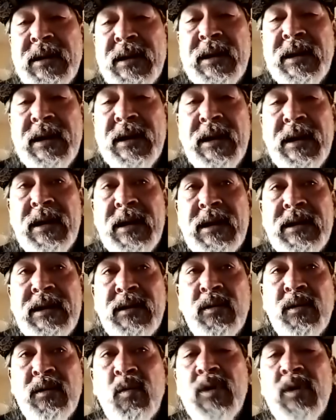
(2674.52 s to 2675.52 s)
in
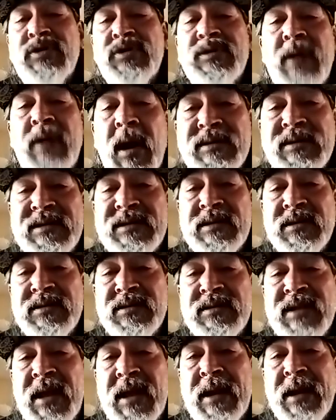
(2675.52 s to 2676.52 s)
what your housing
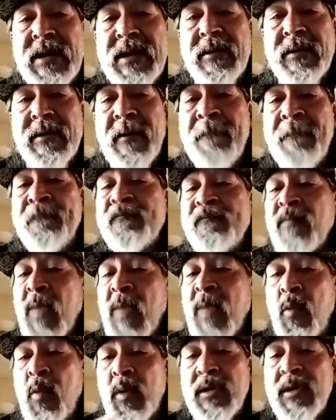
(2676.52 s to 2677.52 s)
looks like,
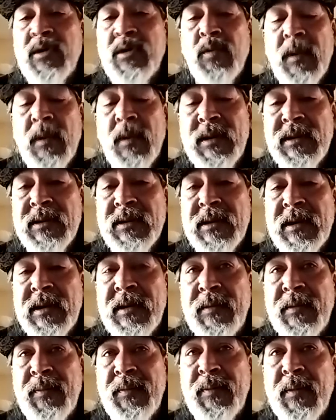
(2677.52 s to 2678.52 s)
where you want to
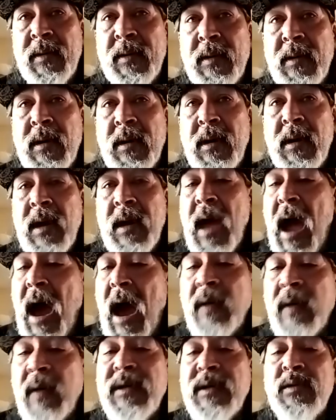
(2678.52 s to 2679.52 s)
live, how
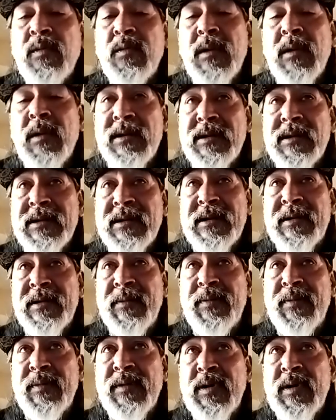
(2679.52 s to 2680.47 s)
you want to live.